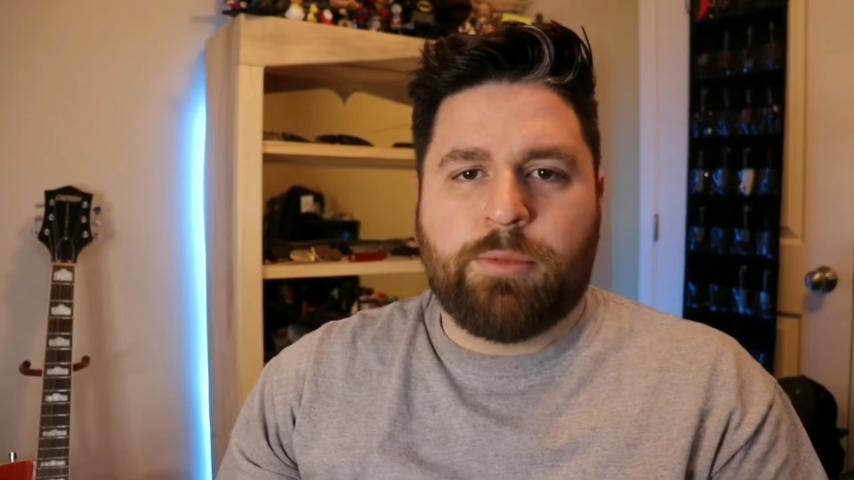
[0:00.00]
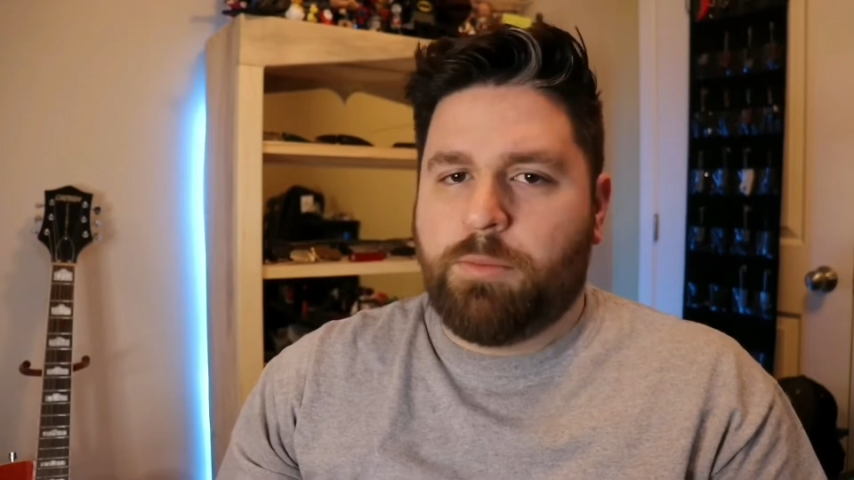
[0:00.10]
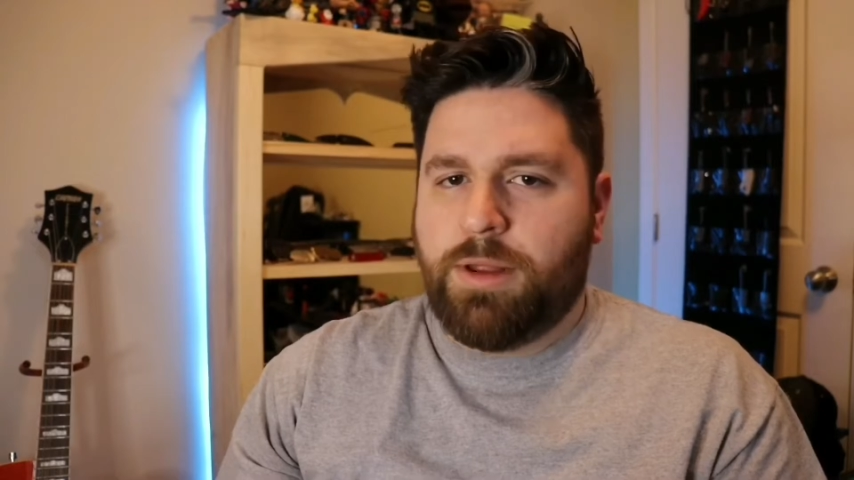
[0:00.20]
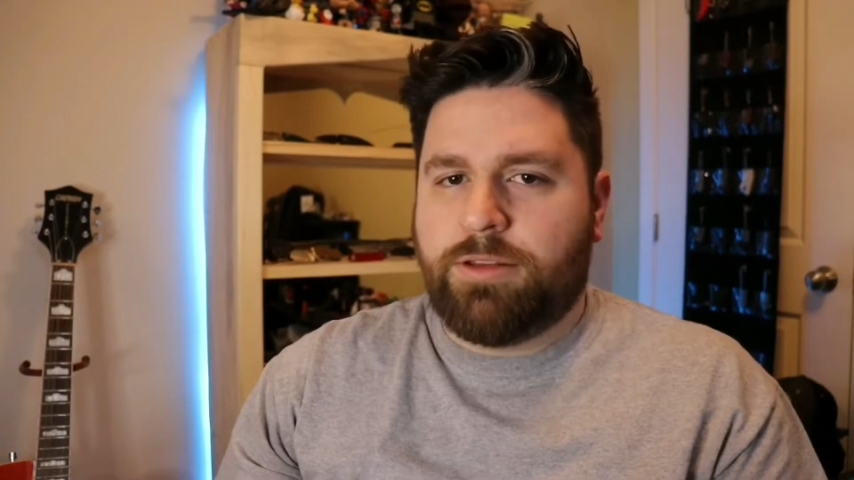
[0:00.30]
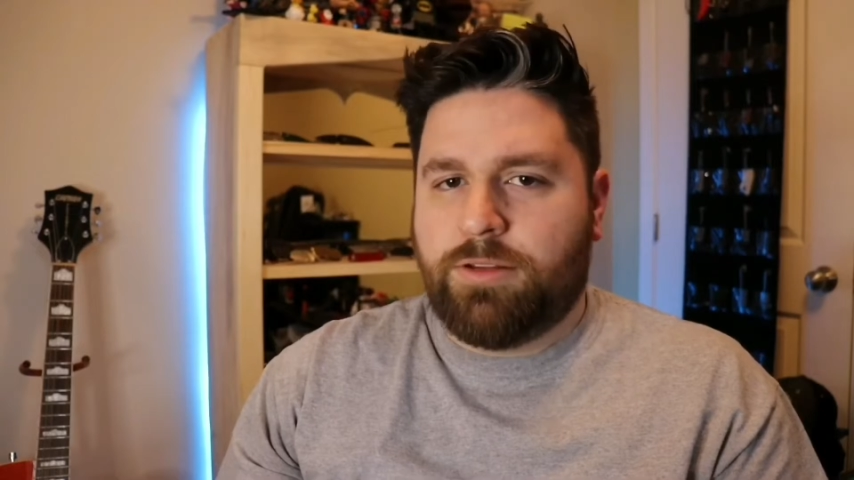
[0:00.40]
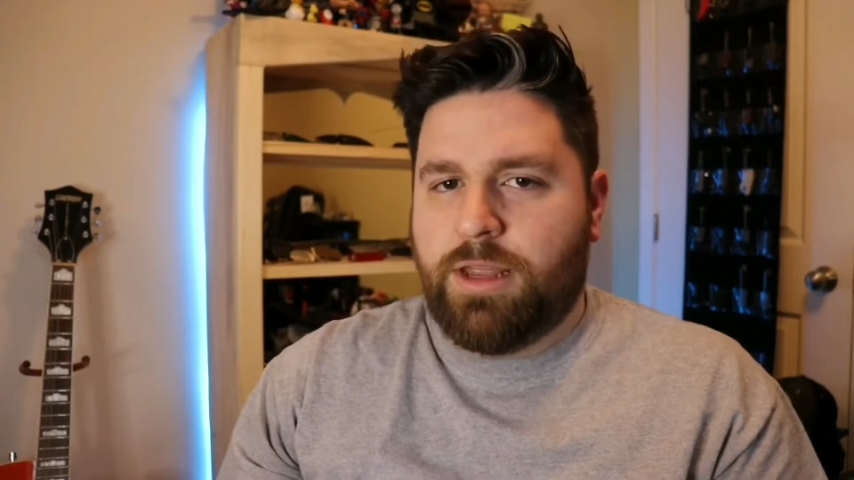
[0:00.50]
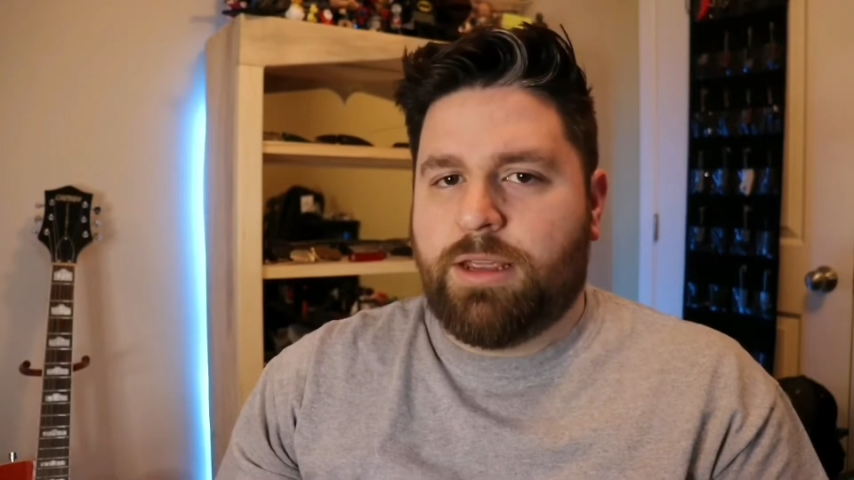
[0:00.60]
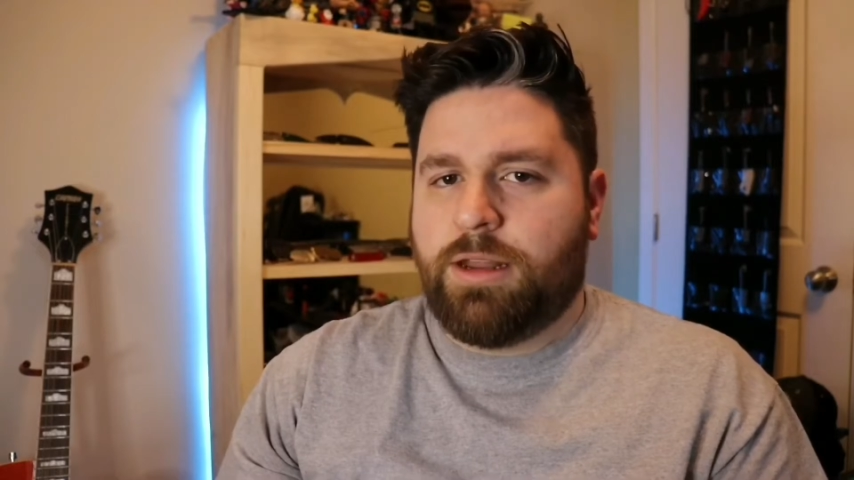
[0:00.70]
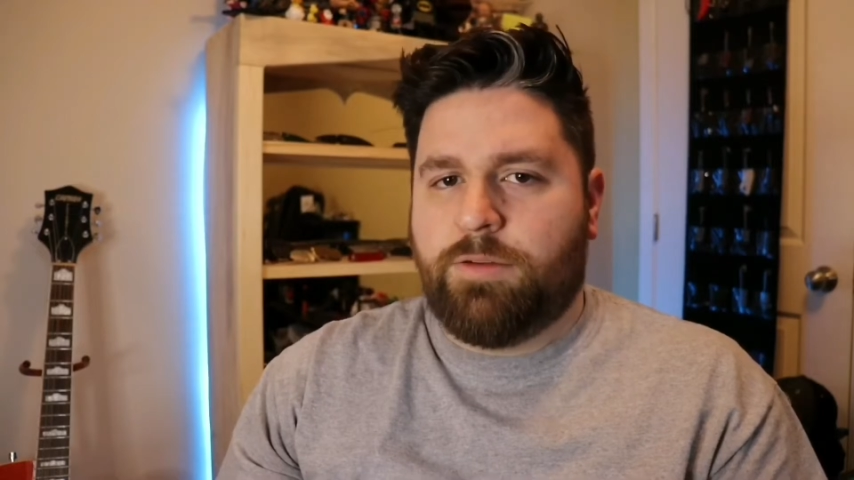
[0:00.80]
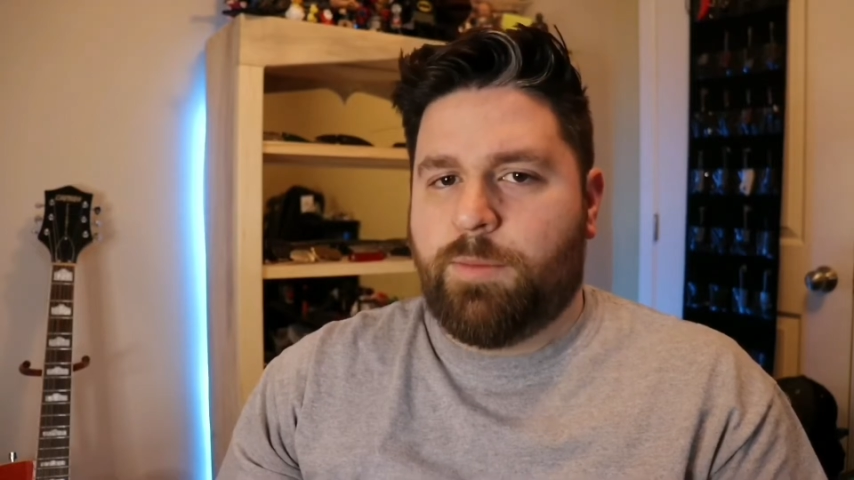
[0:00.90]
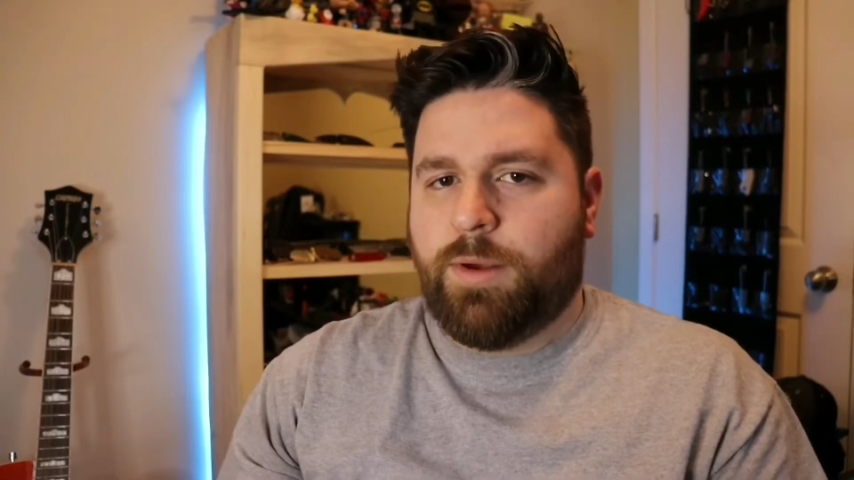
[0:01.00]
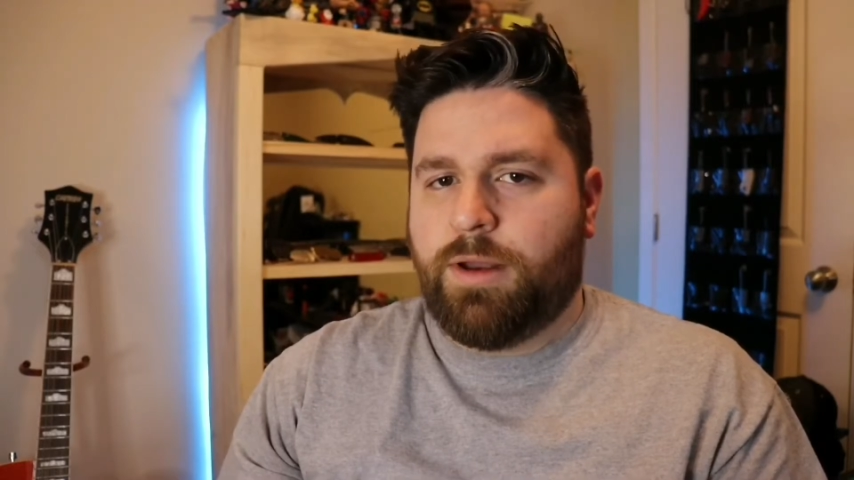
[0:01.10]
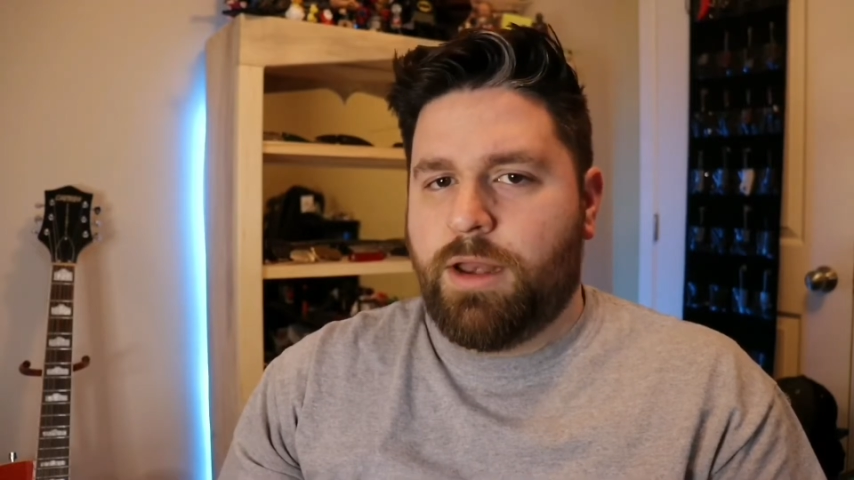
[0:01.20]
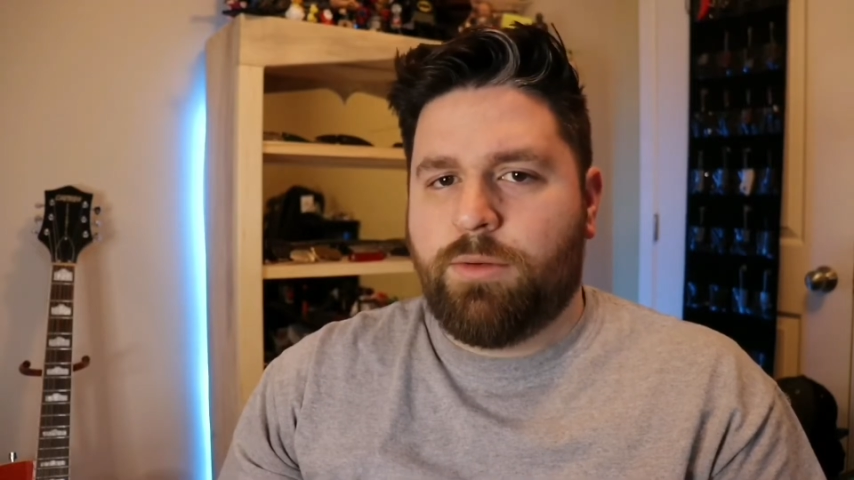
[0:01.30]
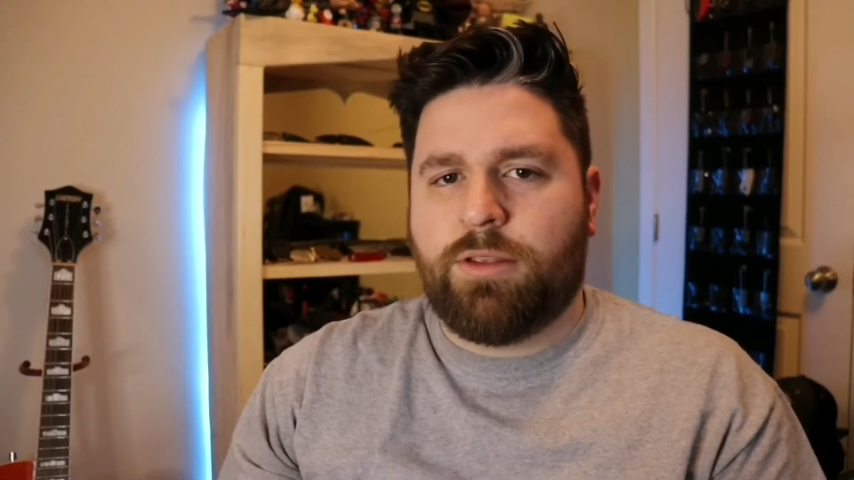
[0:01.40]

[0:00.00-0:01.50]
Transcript: bits to take a knife apart anyway,